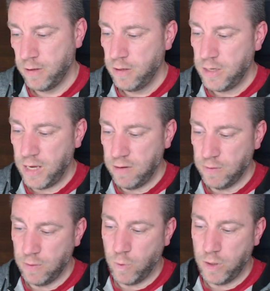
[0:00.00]
even
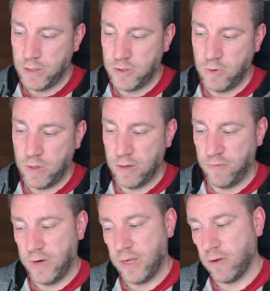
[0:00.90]
the 1 and 2 and the
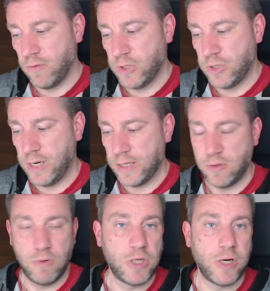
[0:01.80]
3 gang version next
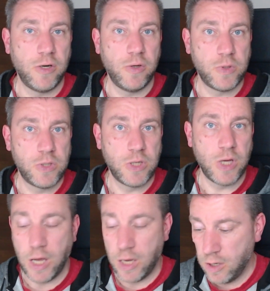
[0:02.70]
to each other
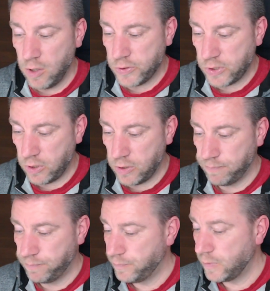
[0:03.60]
looks good.
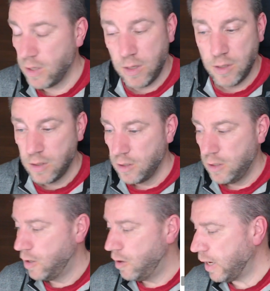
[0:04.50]

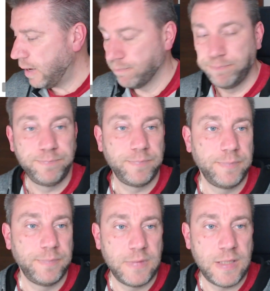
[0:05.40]
Okay,
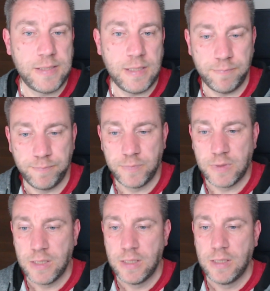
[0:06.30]
that's it.
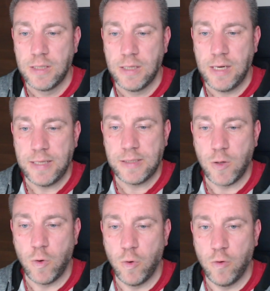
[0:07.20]
Let's
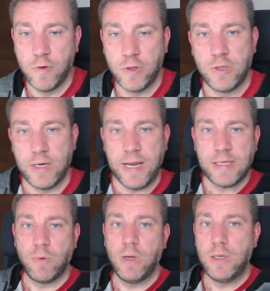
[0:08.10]
go over to the
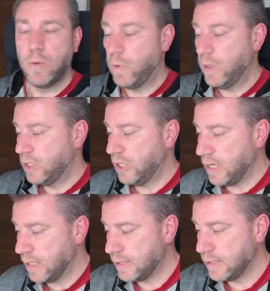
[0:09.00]
next one, which
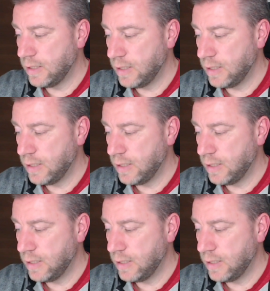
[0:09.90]
is